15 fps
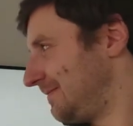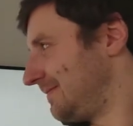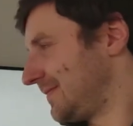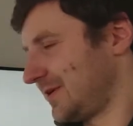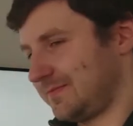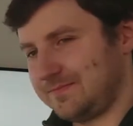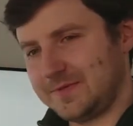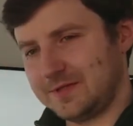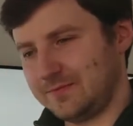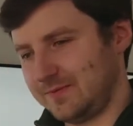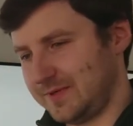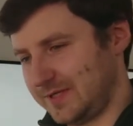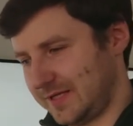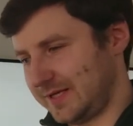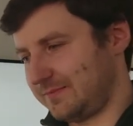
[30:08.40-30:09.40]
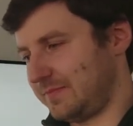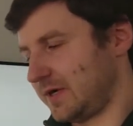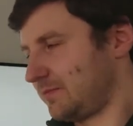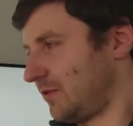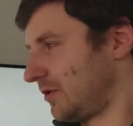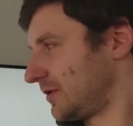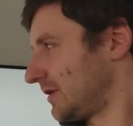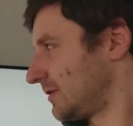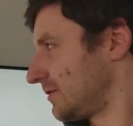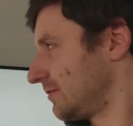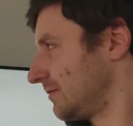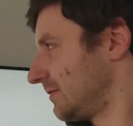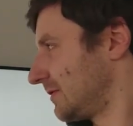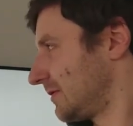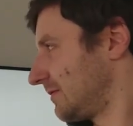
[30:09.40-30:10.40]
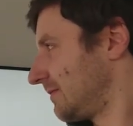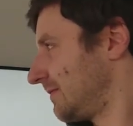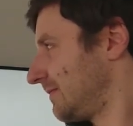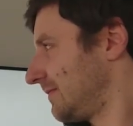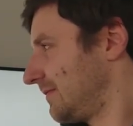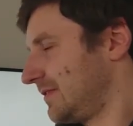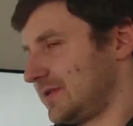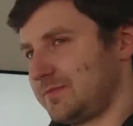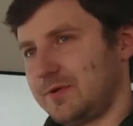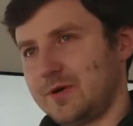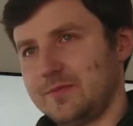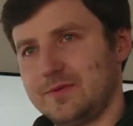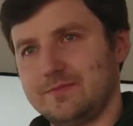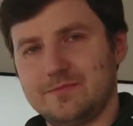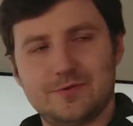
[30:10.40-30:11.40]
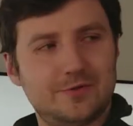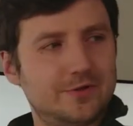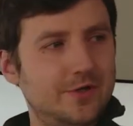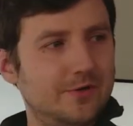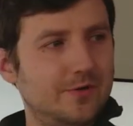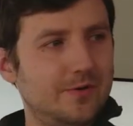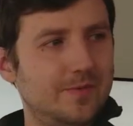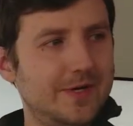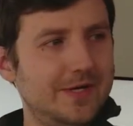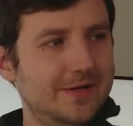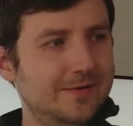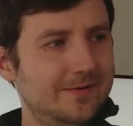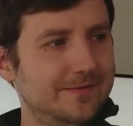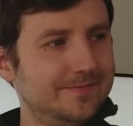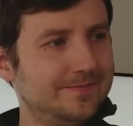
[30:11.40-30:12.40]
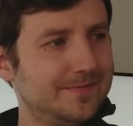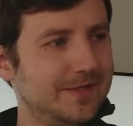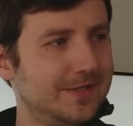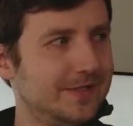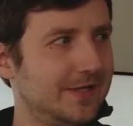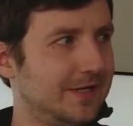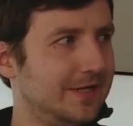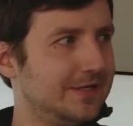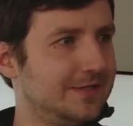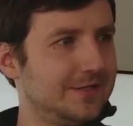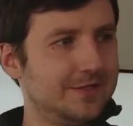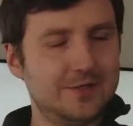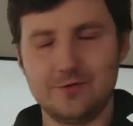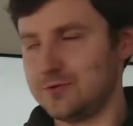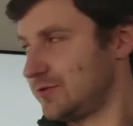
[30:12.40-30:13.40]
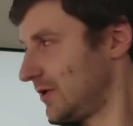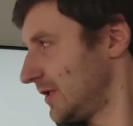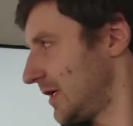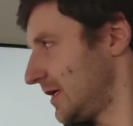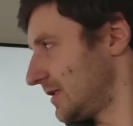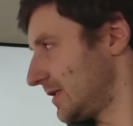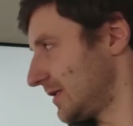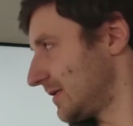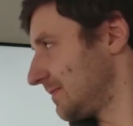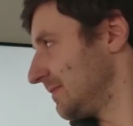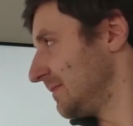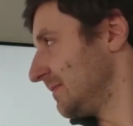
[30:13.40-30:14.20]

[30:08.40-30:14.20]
So it will be like backported soon, so this problem should go away, at least in the usual cases.